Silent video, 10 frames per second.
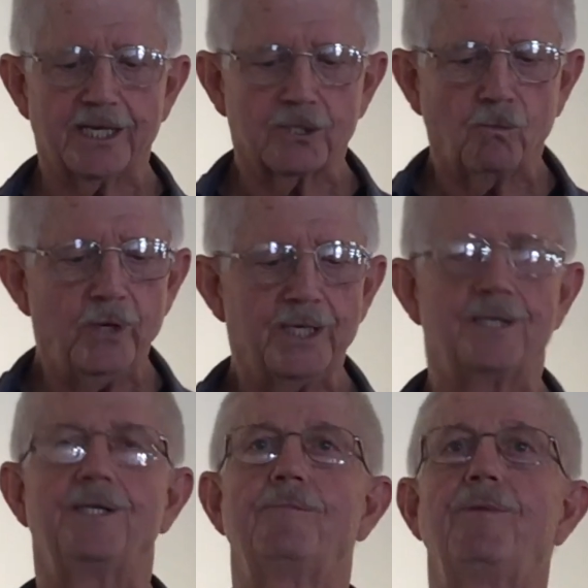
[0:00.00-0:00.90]
like
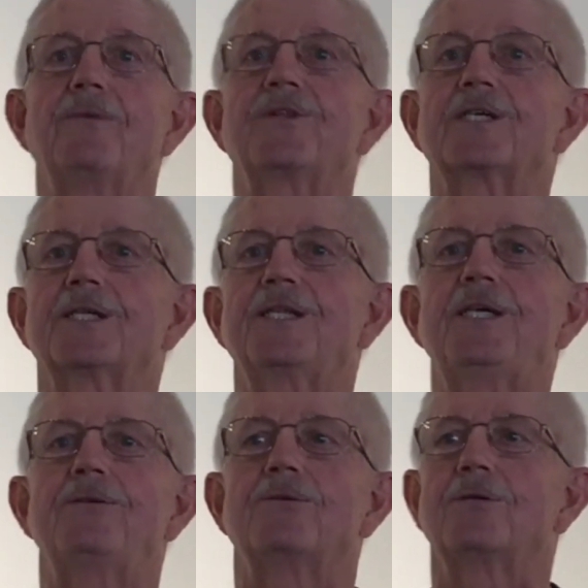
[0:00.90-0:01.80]
wind above the
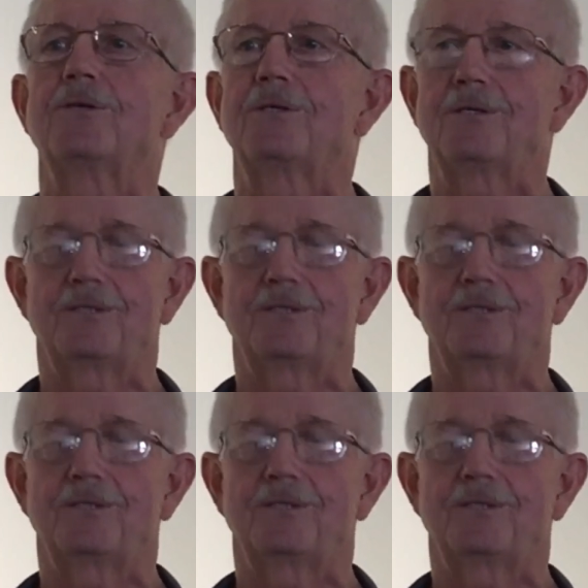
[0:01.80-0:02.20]
cathedral,